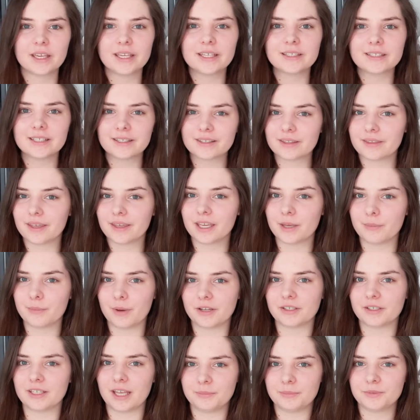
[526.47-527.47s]
See, the thing
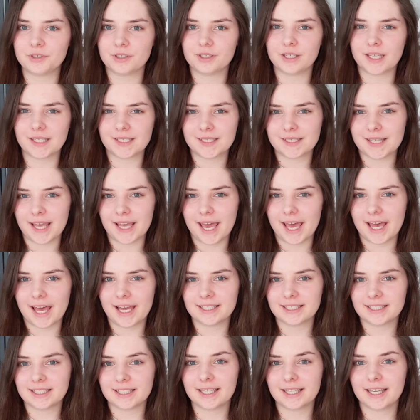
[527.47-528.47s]
about Neptune is
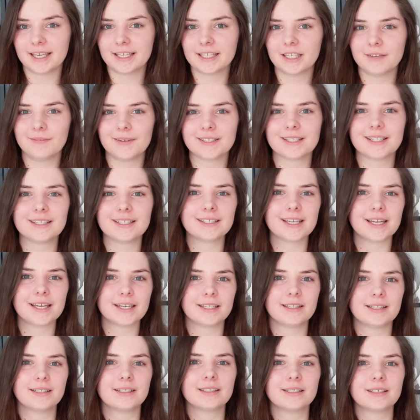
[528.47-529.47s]
that it can give us insight
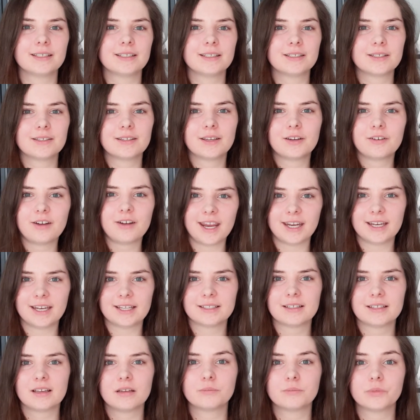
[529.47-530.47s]
into the
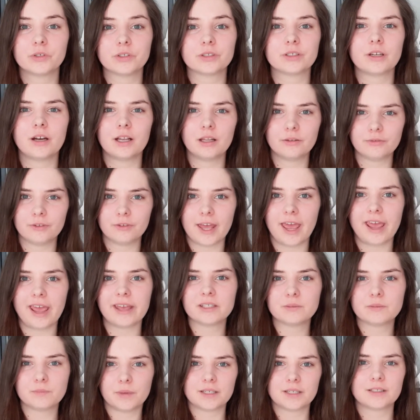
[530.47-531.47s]
greatest and most colorful
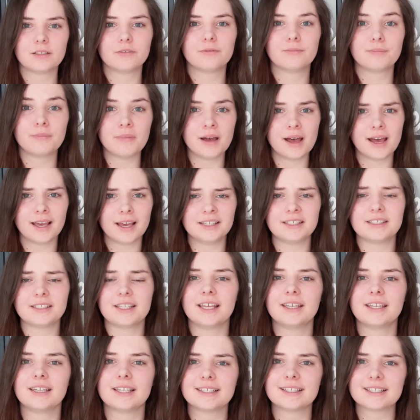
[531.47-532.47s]
aspects of mind
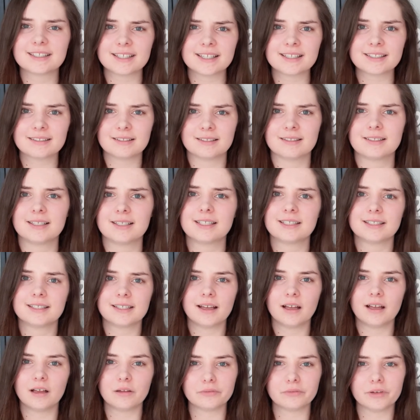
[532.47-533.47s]
and existence
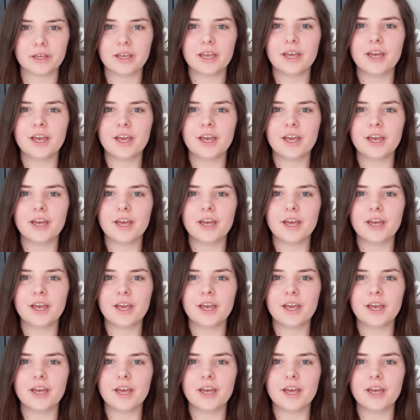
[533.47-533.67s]
itself,